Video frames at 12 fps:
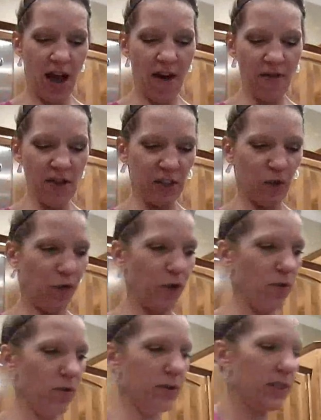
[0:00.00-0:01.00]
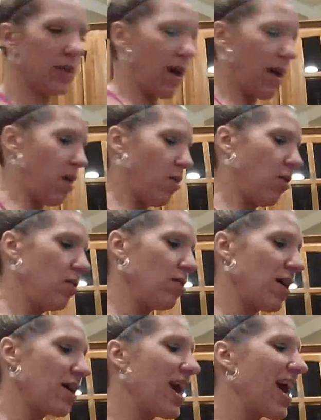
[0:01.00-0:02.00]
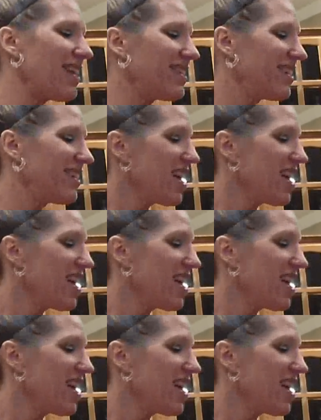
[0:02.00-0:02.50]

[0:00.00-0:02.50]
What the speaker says: I have this food scale, again,